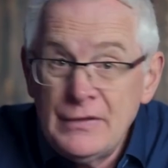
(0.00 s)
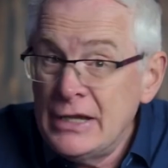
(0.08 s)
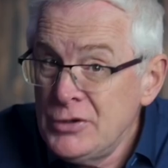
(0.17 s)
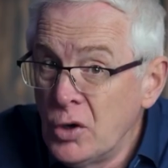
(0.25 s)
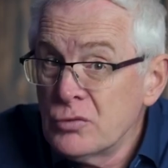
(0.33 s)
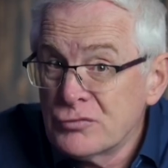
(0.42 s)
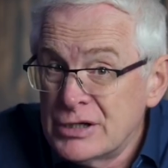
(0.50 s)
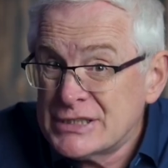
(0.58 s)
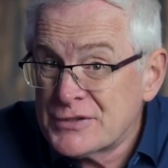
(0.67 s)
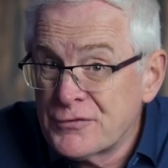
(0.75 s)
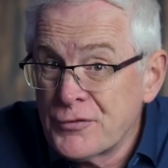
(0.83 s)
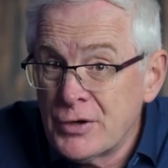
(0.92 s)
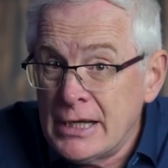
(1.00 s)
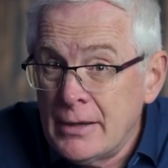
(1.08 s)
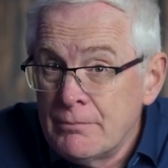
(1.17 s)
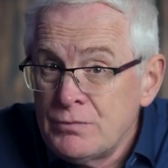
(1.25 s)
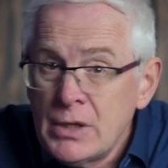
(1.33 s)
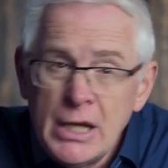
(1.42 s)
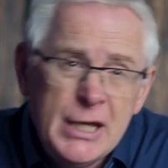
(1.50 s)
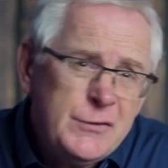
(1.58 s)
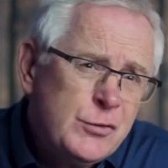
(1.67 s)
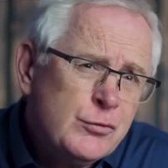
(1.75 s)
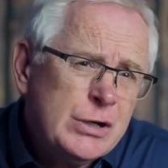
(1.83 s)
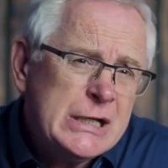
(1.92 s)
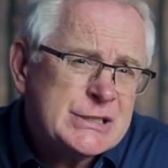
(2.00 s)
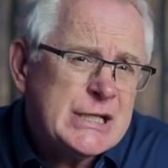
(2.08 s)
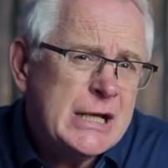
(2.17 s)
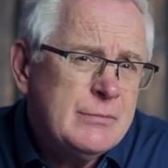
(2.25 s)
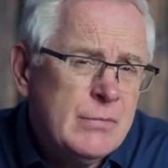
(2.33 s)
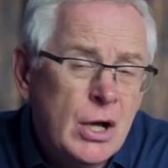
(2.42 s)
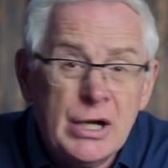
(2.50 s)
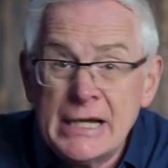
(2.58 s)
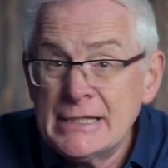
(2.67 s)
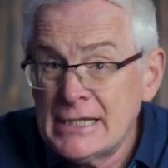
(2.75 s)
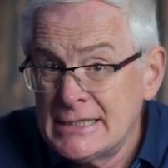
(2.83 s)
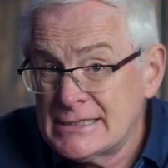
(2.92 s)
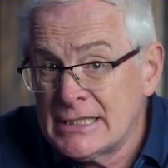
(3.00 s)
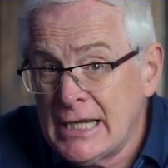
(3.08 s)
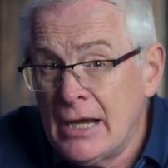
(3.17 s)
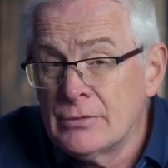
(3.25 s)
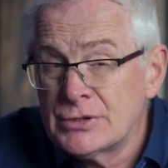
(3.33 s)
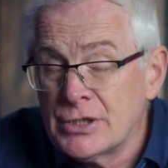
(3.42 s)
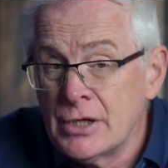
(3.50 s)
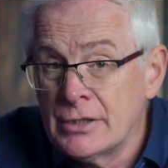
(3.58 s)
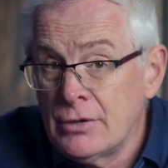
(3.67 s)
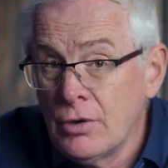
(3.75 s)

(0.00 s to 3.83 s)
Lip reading: they're not risk-free. If the real estate market takes a downturn,